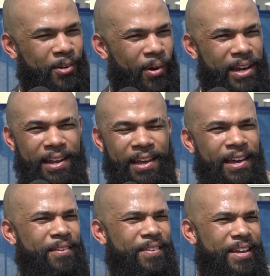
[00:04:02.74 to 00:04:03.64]
great
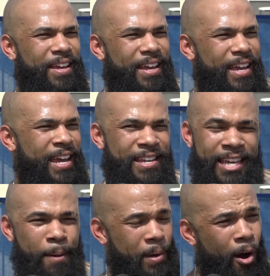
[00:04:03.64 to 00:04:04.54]
hit, and he
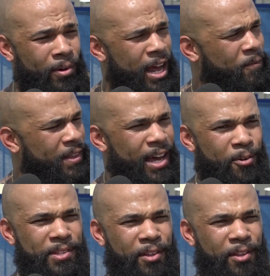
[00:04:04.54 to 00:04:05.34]
kept going. After that, it was